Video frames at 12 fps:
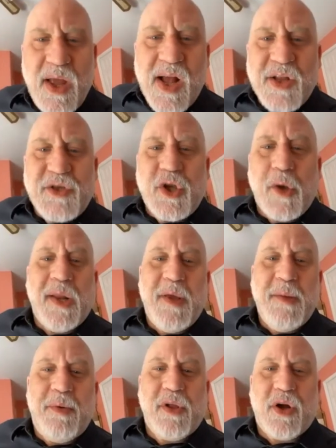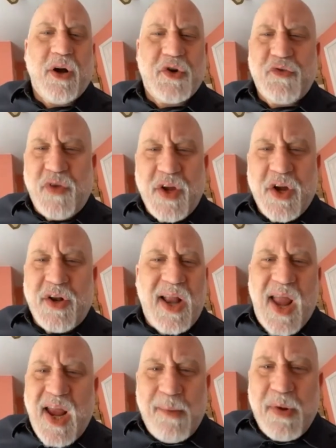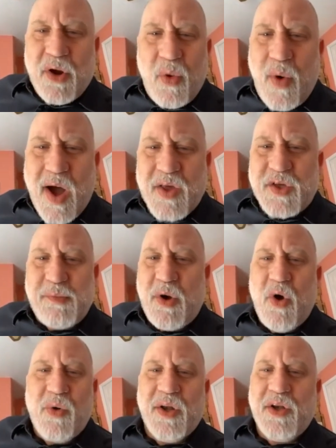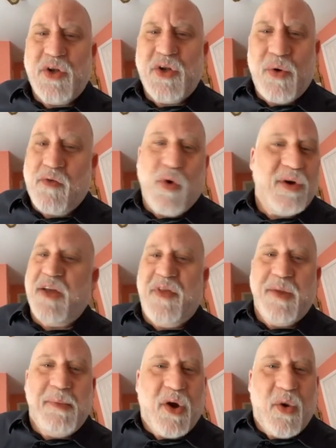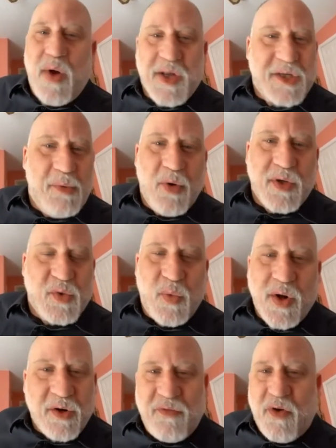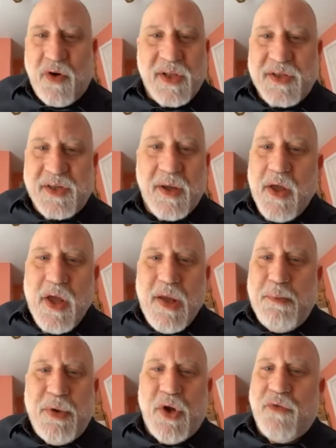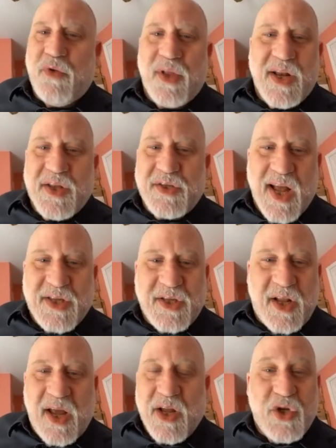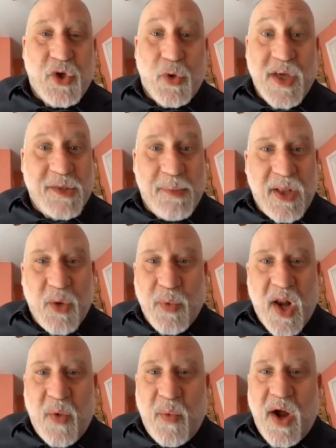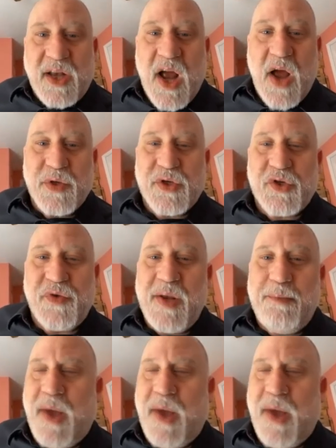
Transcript: And so many people are triggered and hate marijuana smoke and don't. Of course, I think marijuana smoke is wonderful. It's a beautiful incense, and I enjoy smelling when I walk down the street.